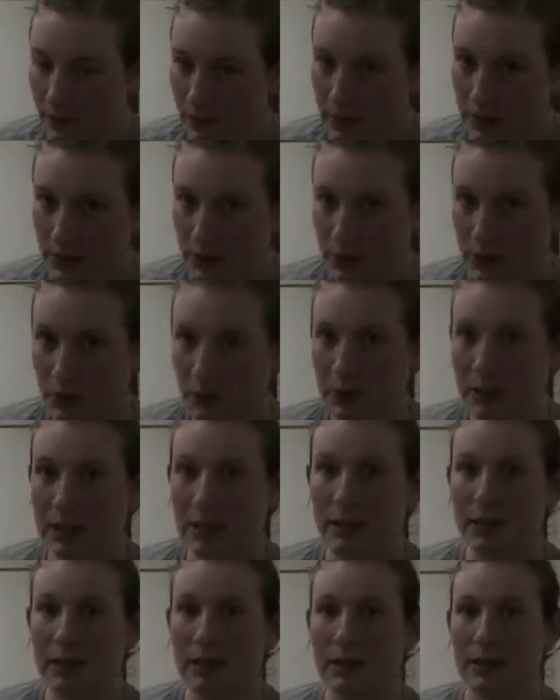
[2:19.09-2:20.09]
this was
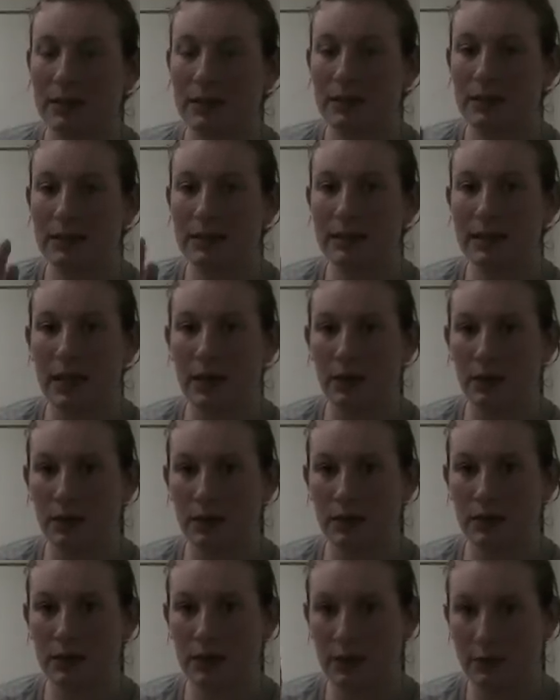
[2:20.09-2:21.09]
with the 6
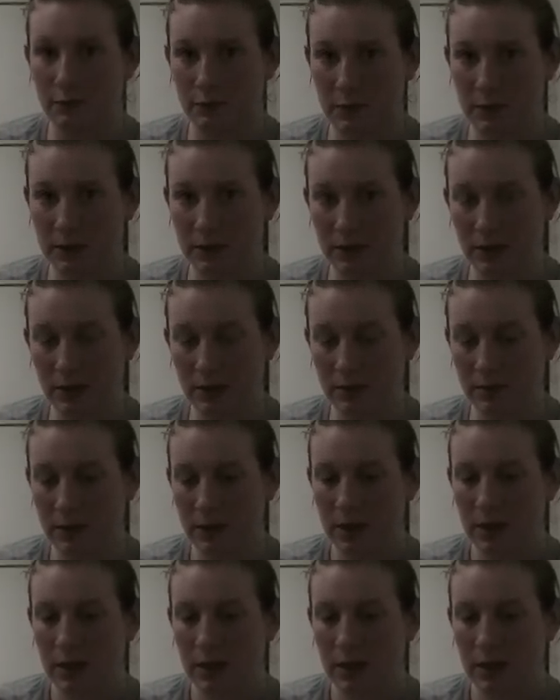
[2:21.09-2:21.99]
hours of built-up